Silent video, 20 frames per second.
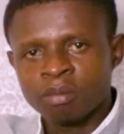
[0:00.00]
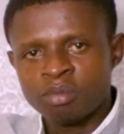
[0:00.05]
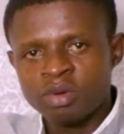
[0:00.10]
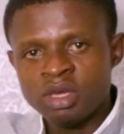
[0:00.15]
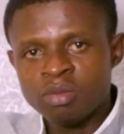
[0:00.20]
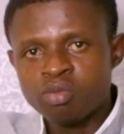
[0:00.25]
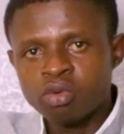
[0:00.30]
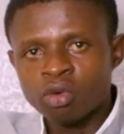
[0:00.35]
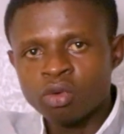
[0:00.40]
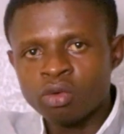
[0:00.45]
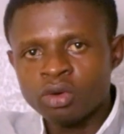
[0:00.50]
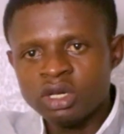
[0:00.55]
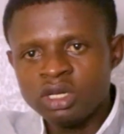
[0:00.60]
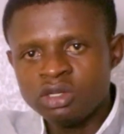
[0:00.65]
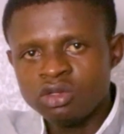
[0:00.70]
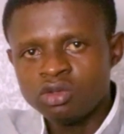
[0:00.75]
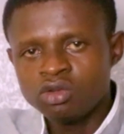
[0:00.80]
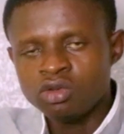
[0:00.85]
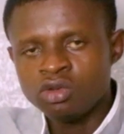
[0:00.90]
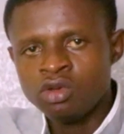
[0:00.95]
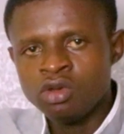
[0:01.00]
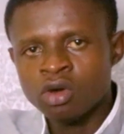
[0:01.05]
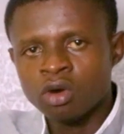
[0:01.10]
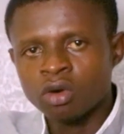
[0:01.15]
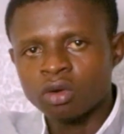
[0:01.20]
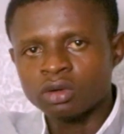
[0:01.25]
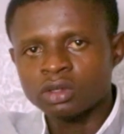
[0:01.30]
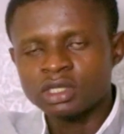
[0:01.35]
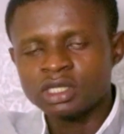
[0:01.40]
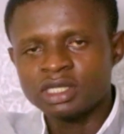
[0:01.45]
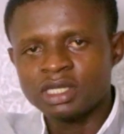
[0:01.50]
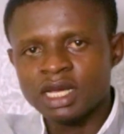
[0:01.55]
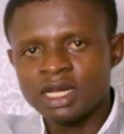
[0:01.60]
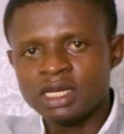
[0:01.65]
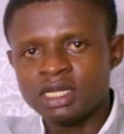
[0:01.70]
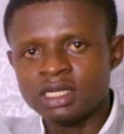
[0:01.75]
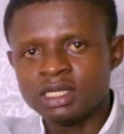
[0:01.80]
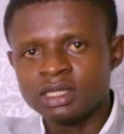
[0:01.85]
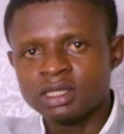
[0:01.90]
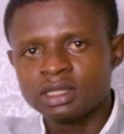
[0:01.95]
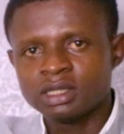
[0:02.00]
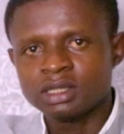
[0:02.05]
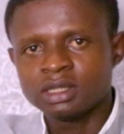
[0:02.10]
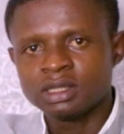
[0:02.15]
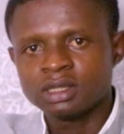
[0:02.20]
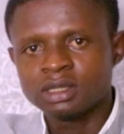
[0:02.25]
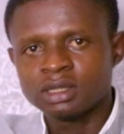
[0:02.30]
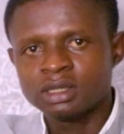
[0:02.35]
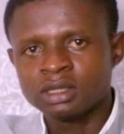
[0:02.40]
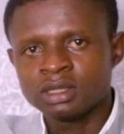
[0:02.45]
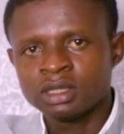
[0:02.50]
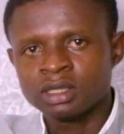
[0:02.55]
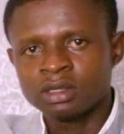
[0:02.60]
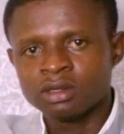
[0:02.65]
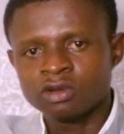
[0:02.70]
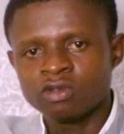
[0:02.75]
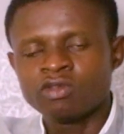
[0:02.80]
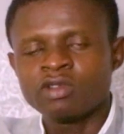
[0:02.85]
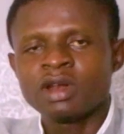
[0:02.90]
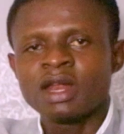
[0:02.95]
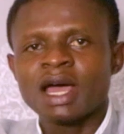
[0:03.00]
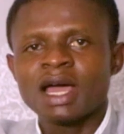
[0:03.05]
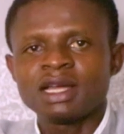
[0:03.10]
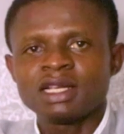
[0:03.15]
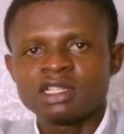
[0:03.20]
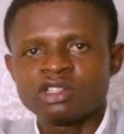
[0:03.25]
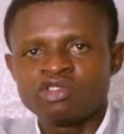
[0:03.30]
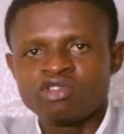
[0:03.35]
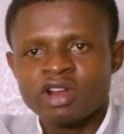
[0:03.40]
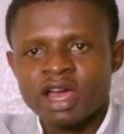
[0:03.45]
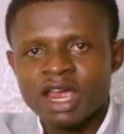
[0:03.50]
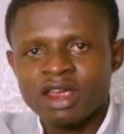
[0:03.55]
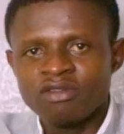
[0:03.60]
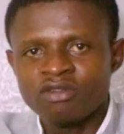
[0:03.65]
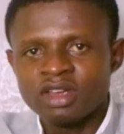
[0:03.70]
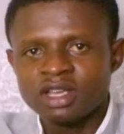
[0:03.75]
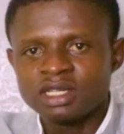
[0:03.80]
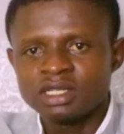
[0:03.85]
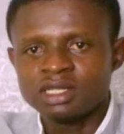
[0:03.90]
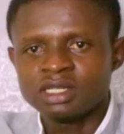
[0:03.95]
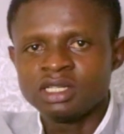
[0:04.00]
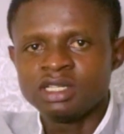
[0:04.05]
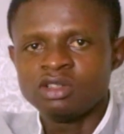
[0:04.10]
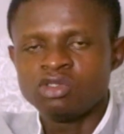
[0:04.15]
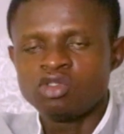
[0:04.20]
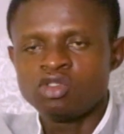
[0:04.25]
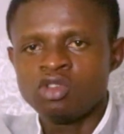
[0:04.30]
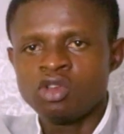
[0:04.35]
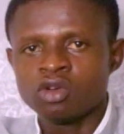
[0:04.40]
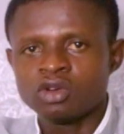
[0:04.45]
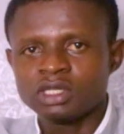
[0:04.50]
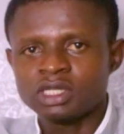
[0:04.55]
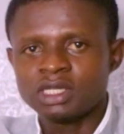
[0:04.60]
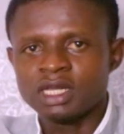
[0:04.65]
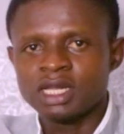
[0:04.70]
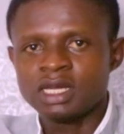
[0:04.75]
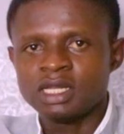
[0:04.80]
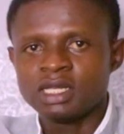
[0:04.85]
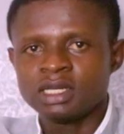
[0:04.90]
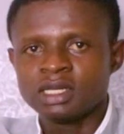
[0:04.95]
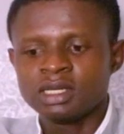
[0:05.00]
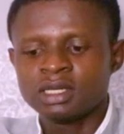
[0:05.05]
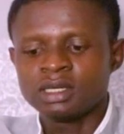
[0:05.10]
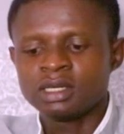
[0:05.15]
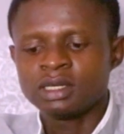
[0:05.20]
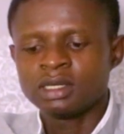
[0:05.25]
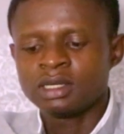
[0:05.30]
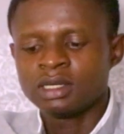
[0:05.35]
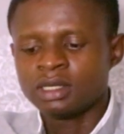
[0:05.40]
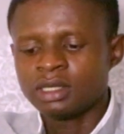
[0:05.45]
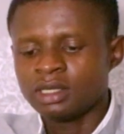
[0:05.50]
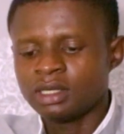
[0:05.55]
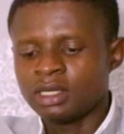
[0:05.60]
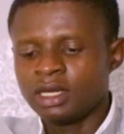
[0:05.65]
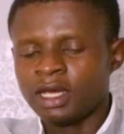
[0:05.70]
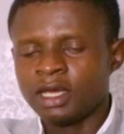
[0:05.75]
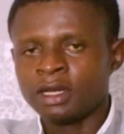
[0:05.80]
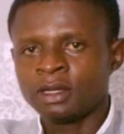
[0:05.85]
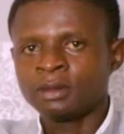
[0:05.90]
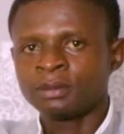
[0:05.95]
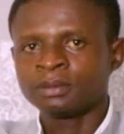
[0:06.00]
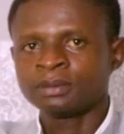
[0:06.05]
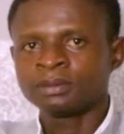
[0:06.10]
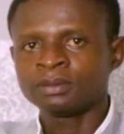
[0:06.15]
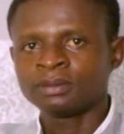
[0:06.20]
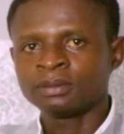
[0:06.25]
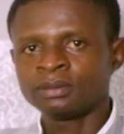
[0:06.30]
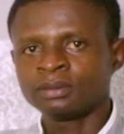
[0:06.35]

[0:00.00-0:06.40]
people into your study, that is drivers into your study. Then